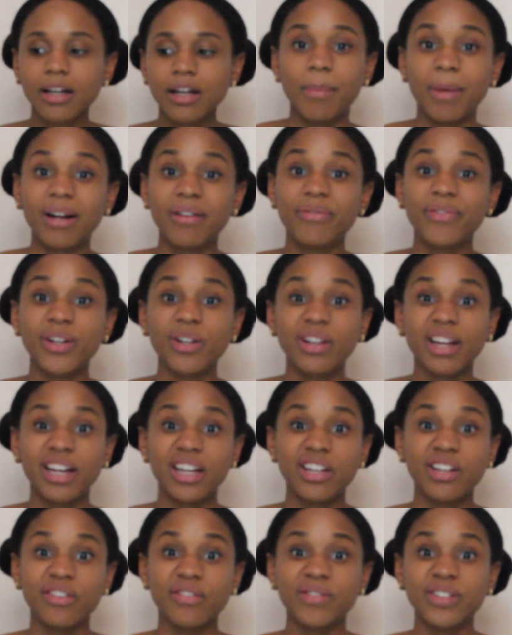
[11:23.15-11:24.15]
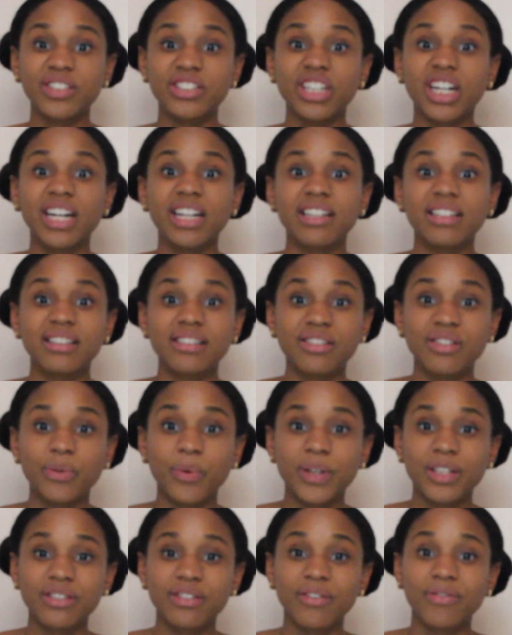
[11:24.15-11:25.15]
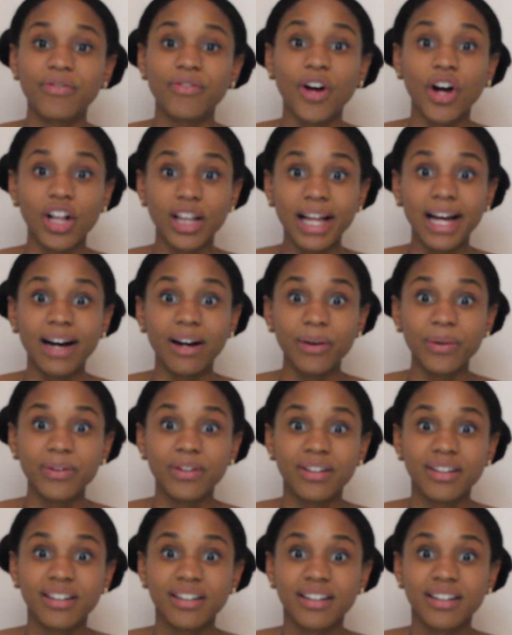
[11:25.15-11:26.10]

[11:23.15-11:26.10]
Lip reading: it might feel like your vagina is going to fall out,